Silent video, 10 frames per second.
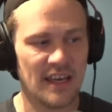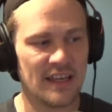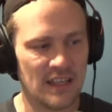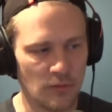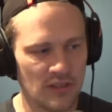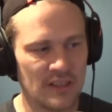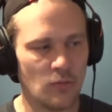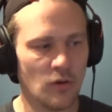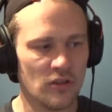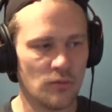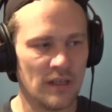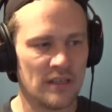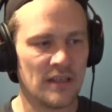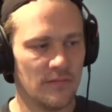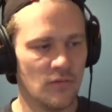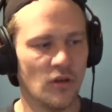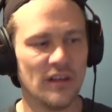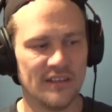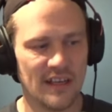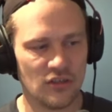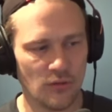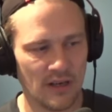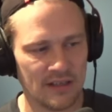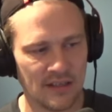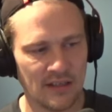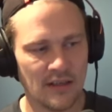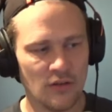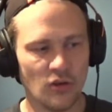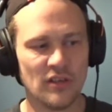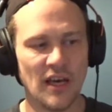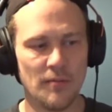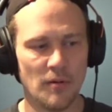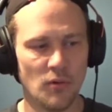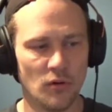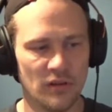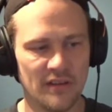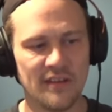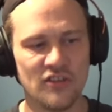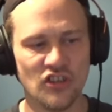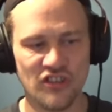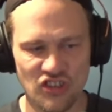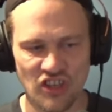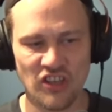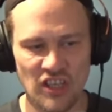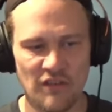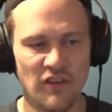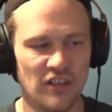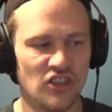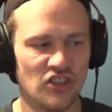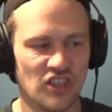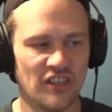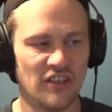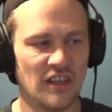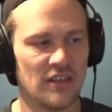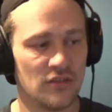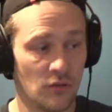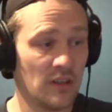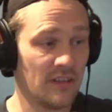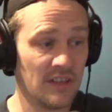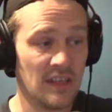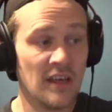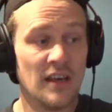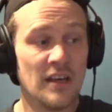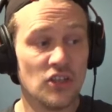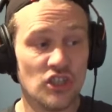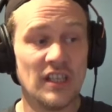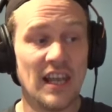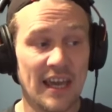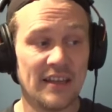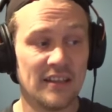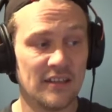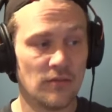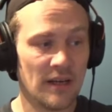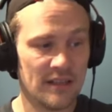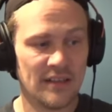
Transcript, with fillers: And here we see one tweet, not exaggerating, not hyperbole. This is just sick, evil, and disgusting. And you can see she liked it, right?